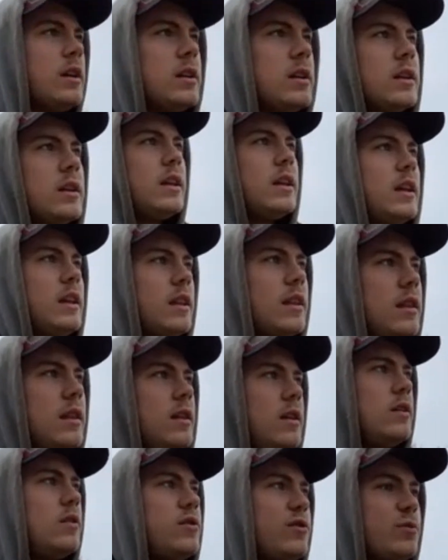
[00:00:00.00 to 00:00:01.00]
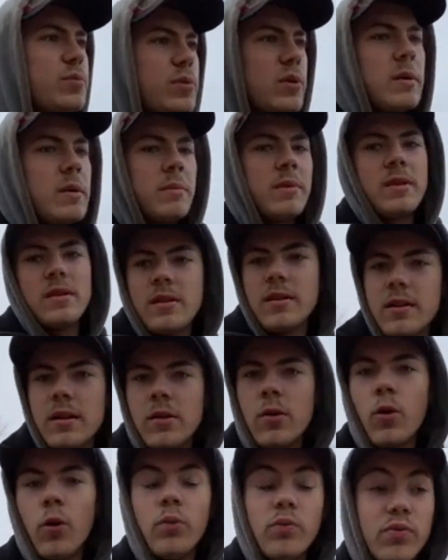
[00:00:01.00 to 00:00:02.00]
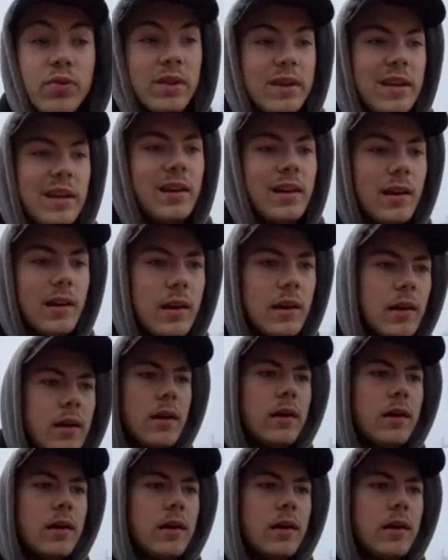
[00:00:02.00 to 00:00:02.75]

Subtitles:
to get the Super M in there, and hopefully